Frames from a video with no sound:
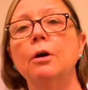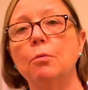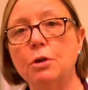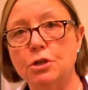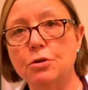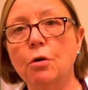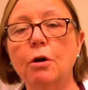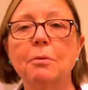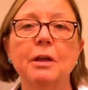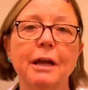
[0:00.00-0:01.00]
which
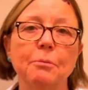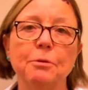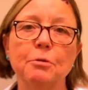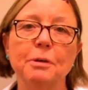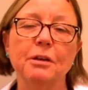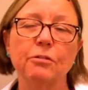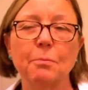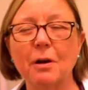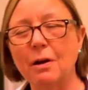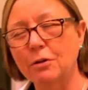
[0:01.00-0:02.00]
normal albumin is
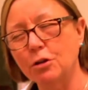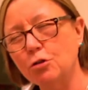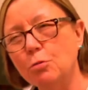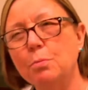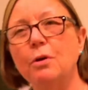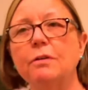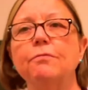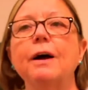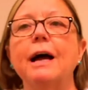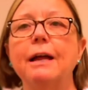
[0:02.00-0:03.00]
around a
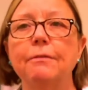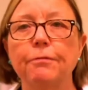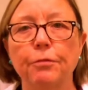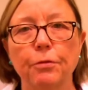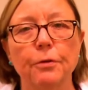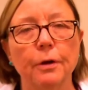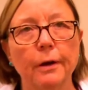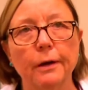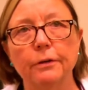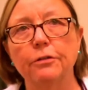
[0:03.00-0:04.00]
2.5
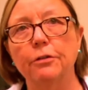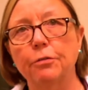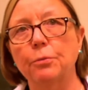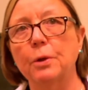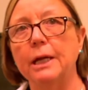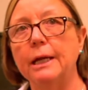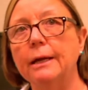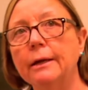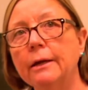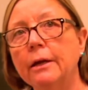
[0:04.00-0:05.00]
uh, to
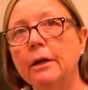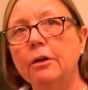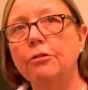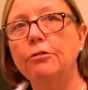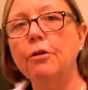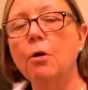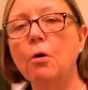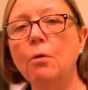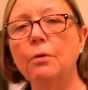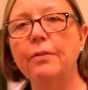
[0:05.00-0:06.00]
3.
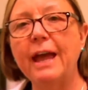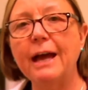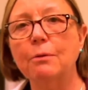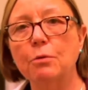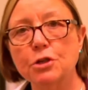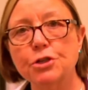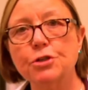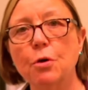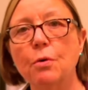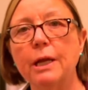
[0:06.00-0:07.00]
So that was
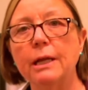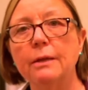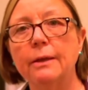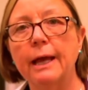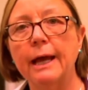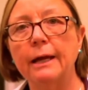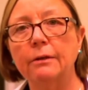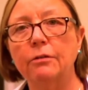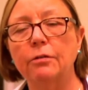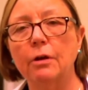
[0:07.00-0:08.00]
showing
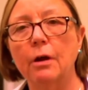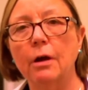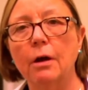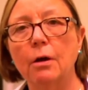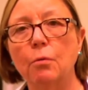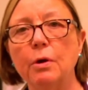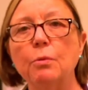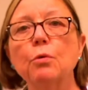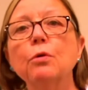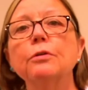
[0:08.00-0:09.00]
that uh, we
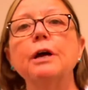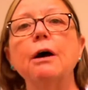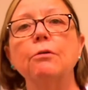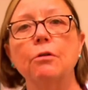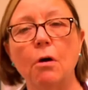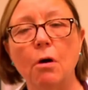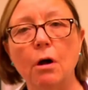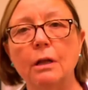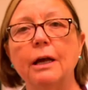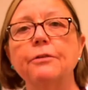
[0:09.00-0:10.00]
ruled out
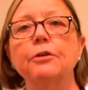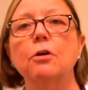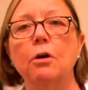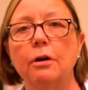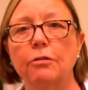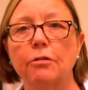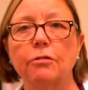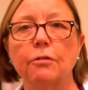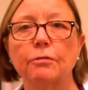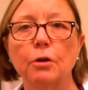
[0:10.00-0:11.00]
all other
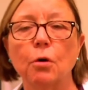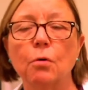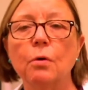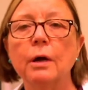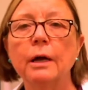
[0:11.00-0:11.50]
causes of low